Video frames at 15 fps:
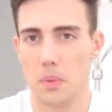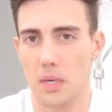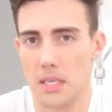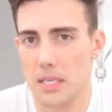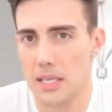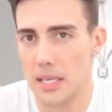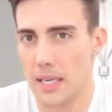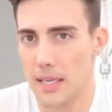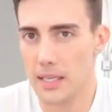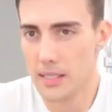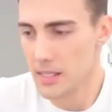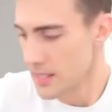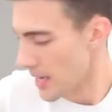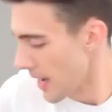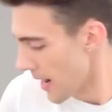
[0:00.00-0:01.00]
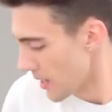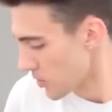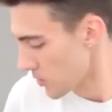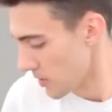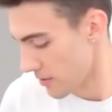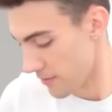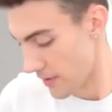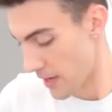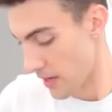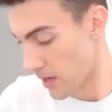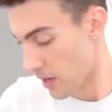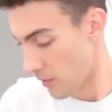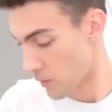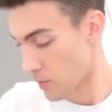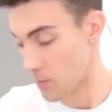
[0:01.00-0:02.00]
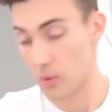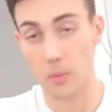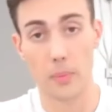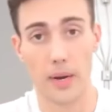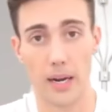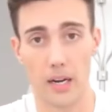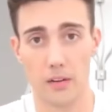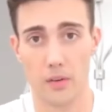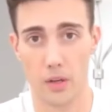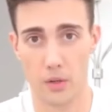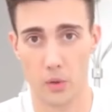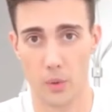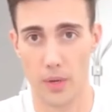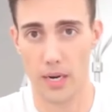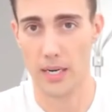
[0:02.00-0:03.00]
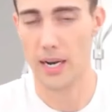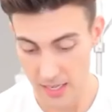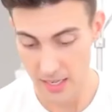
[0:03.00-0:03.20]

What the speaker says: but it is actually a very comfortable pair of underwear.